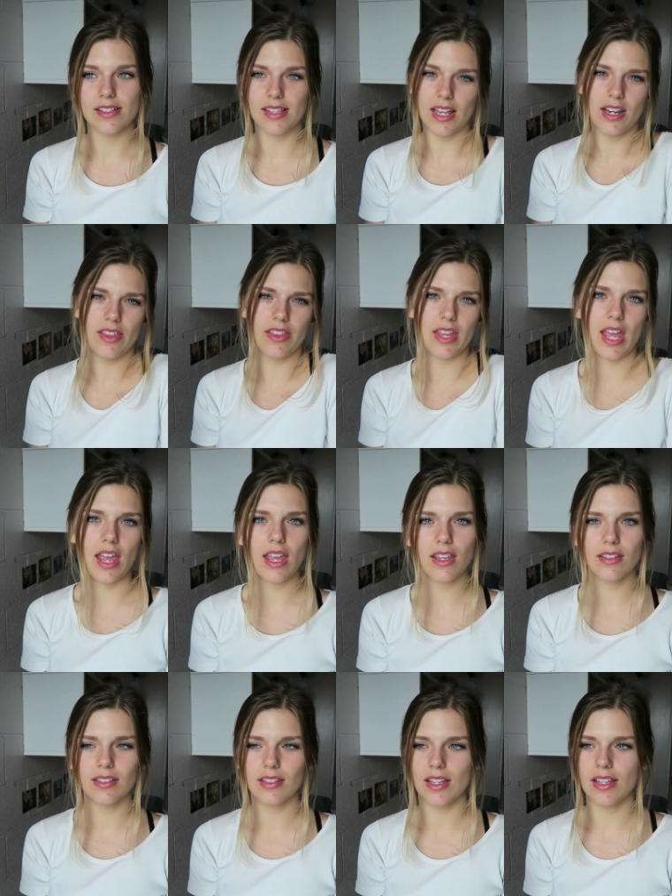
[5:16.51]
Is that a
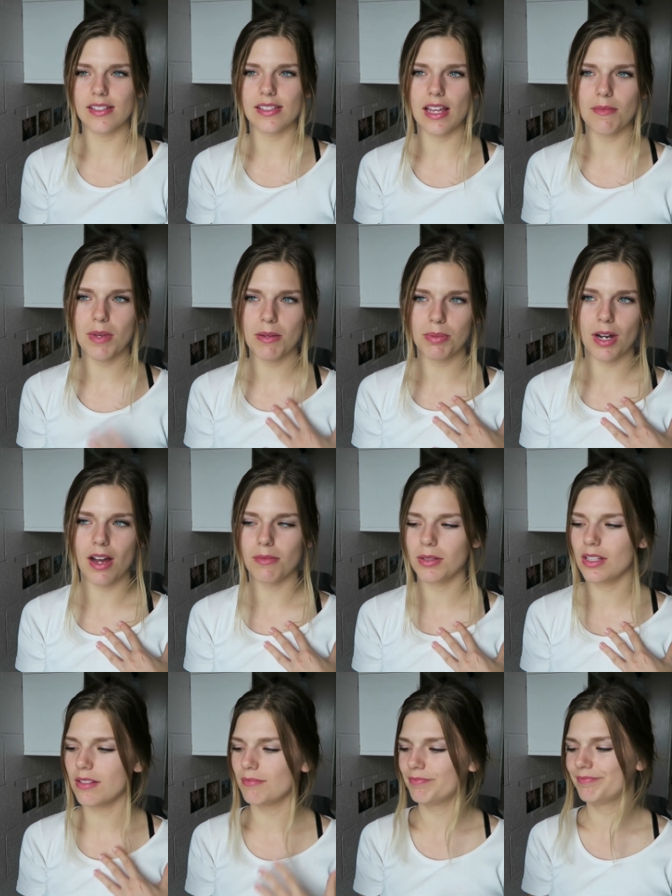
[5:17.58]
thing? Is that my
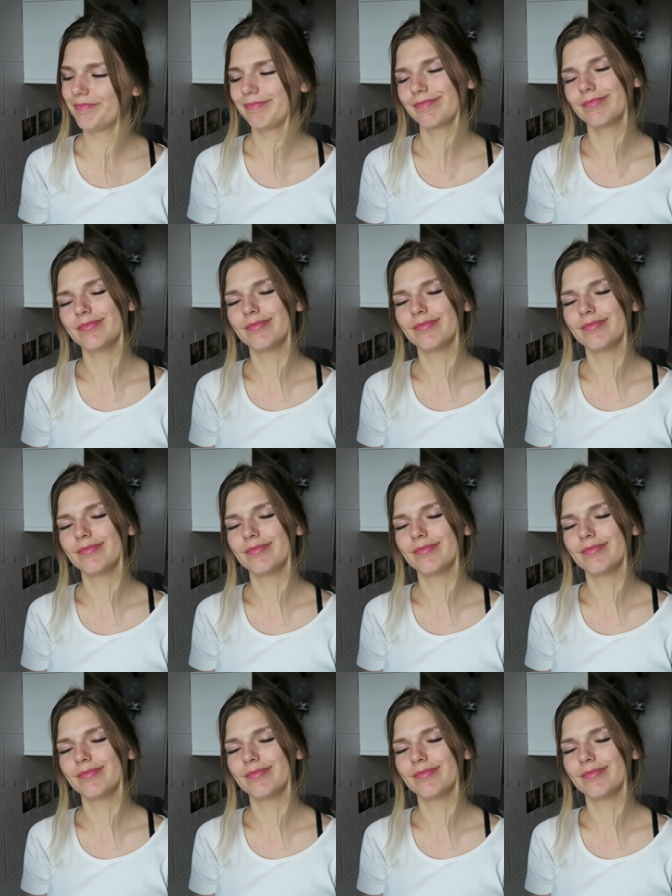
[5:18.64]
problem?